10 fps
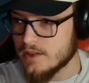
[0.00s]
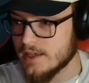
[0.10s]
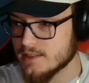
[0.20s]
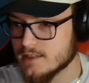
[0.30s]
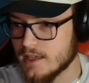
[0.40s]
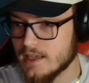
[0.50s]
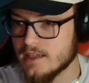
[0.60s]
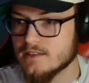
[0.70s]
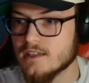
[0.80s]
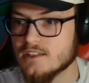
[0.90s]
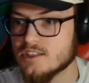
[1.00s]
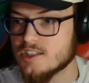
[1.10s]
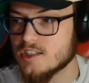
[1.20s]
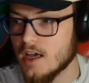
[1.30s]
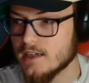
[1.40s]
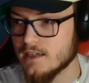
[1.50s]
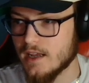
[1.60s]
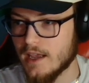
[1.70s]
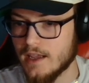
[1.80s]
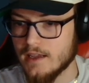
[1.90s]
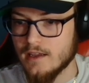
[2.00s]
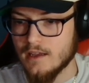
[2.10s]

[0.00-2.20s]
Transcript: This is Sunday.